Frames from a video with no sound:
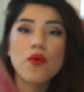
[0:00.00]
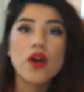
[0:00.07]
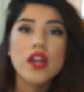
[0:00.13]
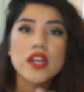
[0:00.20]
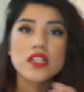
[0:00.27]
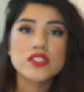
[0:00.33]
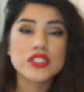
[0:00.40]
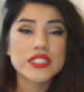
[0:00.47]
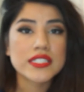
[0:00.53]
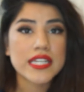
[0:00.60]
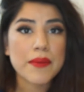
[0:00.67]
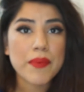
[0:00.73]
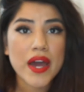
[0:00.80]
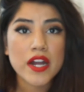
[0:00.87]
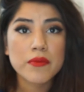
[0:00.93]
wanted to
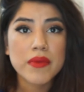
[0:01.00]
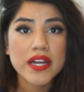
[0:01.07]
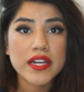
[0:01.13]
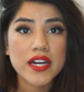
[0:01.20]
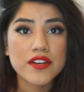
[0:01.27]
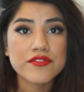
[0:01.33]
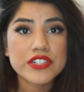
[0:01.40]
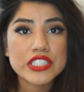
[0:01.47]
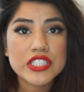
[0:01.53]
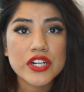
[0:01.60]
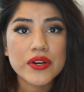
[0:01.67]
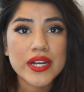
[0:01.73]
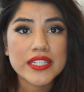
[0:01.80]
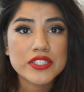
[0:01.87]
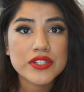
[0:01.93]
step out of my comfort
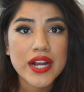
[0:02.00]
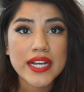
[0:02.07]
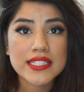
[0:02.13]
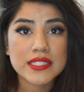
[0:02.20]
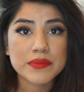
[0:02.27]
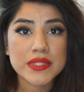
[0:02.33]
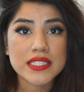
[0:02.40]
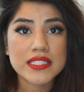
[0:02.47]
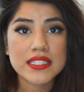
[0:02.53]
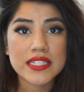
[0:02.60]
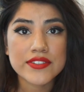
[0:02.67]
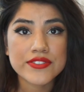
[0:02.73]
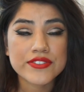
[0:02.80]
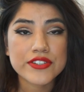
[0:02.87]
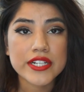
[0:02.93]
zone and try something
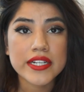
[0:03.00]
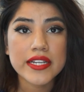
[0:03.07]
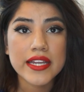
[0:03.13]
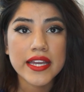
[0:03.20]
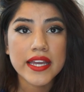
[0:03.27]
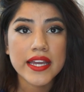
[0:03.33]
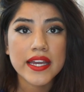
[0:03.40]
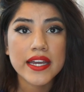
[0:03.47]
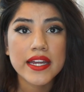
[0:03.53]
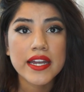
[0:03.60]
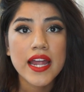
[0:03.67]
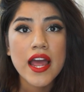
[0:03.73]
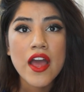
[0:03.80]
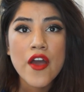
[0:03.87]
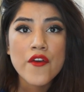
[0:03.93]
different, and
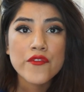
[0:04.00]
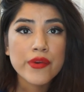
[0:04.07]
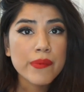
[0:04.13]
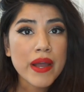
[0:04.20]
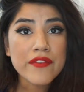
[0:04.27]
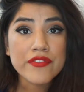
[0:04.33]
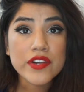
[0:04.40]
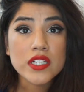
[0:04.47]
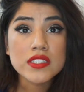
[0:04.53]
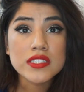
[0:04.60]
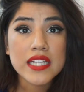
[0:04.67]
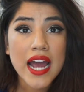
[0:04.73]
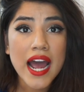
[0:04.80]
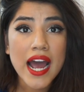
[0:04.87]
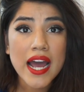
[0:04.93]
for my first
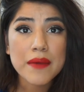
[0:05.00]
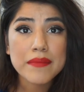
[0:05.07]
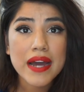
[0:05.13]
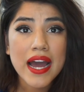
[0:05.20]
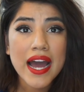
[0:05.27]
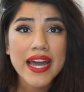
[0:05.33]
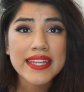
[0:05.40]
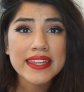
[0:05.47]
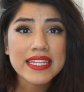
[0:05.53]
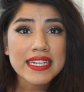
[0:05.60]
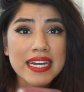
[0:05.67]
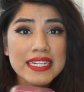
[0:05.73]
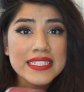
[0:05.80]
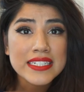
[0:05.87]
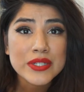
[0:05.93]
time, I
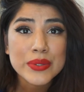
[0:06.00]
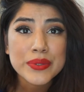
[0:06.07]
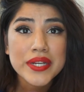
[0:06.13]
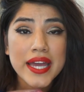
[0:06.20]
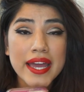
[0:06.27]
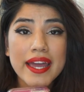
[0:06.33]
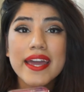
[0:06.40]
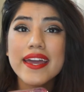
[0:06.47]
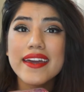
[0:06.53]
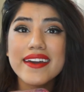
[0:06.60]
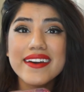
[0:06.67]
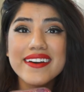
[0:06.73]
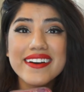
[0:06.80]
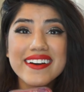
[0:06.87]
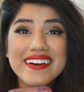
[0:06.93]
think I did
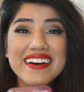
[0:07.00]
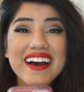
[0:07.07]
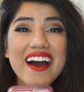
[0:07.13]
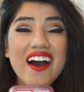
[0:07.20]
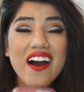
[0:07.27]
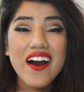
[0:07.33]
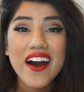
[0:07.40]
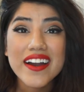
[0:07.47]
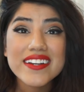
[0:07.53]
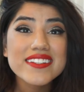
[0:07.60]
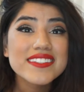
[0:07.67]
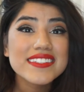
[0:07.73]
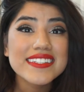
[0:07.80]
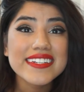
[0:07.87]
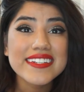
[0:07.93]
okay,
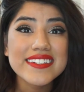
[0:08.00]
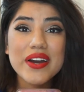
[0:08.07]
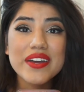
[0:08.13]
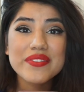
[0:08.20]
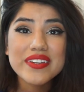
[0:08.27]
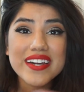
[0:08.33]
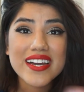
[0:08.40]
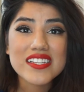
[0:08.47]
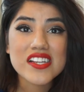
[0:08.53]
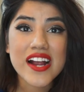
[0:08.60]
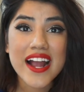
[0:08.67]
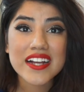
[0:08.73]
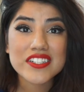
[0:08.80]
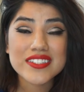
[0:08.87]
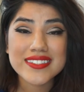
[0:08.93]
honestly. If you guys are
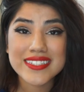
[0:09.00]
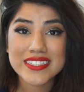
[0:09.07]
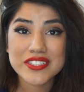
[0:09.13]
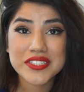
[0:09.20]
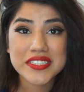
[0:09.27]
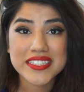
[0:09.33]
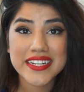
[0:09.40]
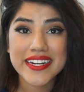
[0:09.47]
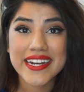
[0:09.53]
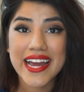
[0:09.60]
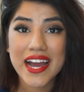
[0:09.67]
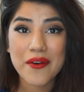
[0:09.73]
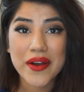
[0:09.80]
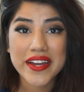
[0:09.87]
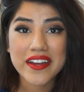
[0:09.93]
actually interested in
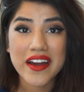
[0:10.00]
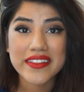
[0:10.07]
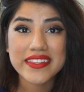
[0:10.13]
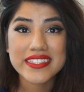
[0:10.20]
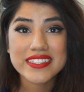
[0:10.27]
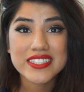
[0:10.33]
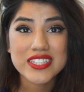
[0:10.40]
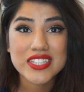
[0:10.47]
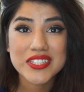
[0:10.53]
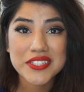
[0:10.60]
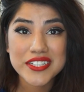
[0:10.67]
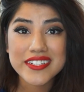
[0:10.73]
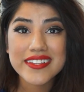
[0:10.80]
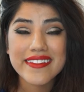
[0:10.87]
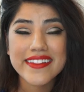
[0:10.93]
how I got this
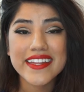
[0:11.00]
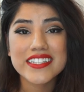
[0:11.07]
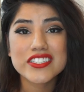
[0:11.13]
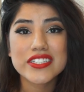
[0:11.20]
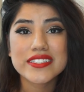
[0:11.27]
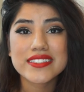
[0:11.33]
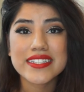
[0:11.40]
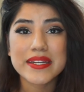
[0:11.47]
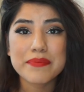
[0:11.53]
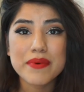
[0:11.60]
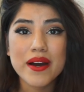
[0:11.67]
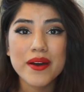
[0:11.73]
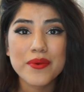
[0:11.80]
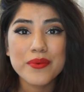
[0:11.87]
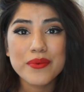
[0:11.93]
look, then just keep
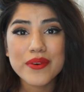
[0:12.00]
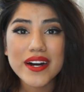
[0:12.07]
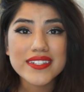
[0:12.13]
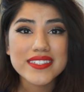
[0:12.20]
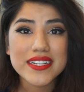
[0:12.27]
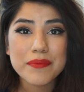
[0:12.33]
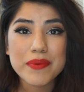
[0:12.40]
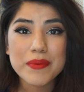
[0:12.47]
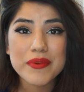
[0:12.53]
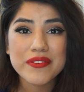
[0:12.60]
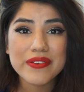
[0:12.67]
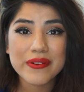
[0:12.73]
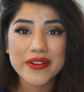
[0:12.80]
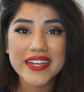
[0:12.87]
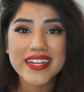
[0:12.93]
on watching. But
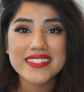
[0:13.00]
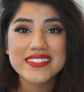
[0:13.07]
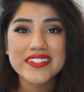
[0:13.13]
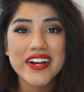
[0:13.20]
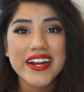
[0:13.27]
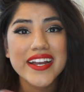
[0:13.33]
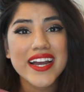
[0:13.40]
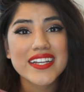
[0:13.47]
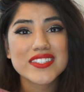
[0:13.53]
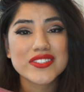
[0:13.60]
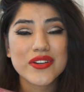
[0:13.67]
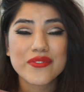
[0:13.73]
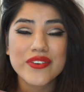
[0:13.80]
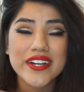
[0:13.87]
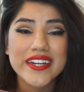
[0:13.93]
before we get started, guys,
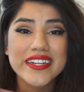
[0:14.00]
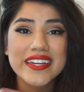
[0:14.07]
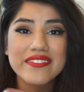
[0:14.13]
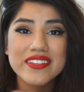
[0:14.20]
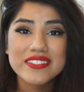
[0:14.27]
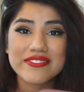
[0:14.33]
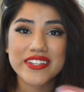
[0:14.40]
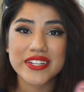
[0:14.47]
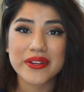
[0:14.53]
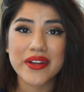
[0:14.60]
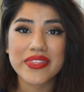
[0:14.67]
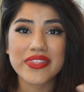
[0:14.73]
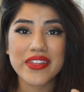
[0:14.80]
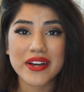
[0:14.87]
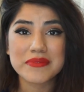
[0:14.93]
don't forget to give this video
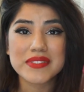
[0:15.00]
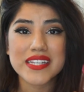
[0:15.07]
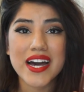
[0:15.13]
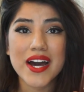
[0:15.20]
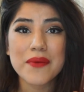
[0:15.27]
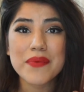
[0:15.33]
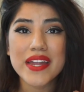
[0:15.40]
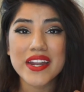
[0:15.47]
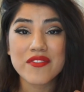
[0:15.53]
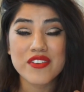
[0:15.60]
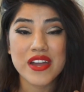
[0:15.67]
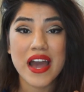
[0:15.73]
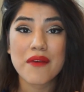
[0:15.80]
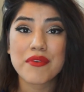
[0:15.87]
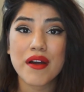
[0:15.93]
a thumbs up, and if
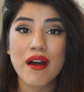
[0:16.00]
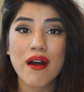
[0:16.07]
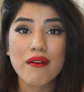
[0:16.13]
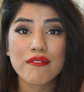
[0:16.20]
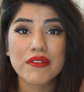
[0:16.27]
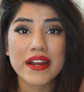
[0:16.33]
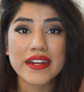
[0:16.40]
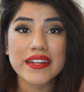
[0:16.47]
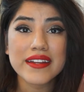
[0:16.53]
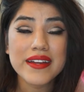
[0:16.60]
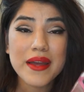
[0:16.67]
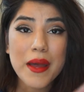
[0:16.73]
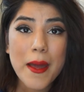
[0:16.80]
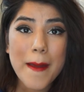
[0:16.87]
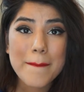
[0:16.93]
you haven't already,
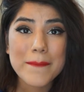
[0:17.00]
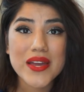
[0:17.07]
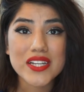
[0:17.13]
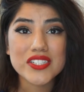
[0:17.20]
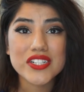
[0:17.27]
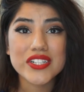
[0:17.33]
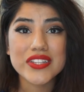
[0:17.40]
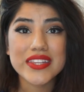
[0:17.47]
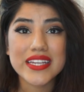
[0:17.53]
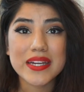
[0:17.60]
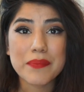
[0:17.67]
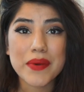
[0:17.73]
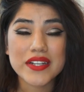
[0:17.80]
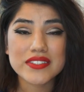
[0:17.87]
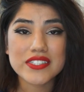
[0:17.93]
make sure to think
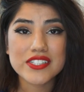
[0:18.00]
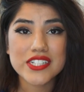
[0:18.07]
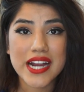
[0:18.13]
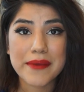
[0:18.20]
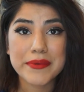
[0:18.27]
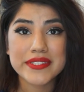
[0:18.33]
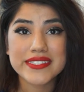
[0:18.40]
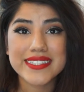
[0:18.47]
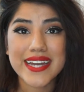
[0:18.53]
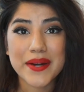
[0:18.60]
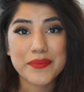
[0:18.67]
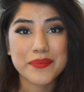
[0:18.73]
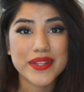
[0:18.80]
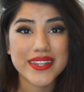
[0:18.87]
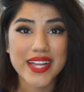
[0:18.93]
about subscribing
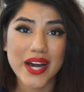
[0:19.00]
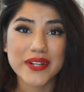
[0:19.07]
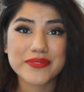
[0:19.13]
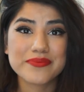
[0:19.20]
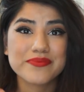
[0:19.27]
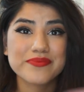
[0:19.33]
down below.